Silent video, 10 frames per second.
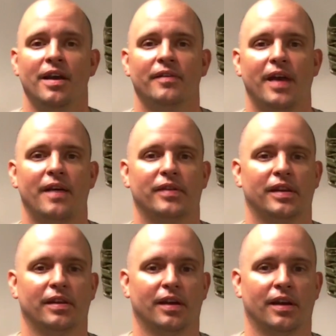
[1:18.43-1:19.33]
of
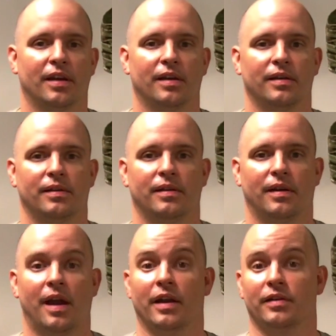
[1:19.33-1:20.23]
having
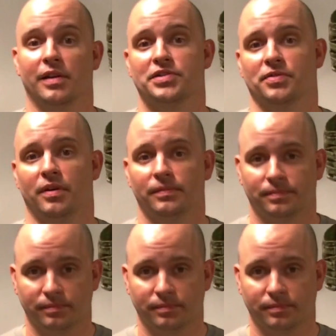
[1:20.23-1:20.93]
higher cholesterol.